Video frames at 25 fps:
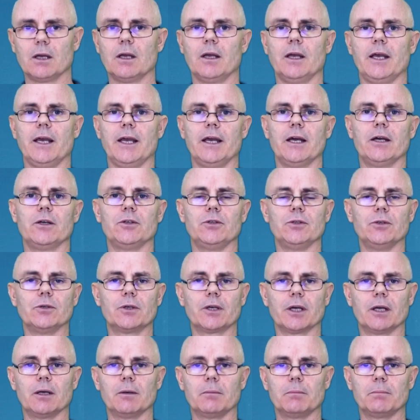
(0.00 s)
how you
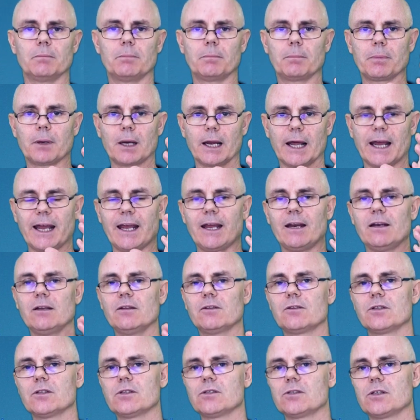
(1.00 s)
can plan
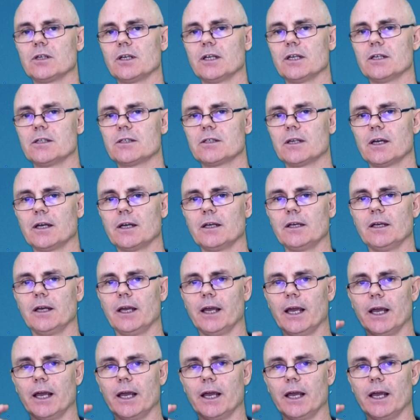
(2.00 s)
this essay,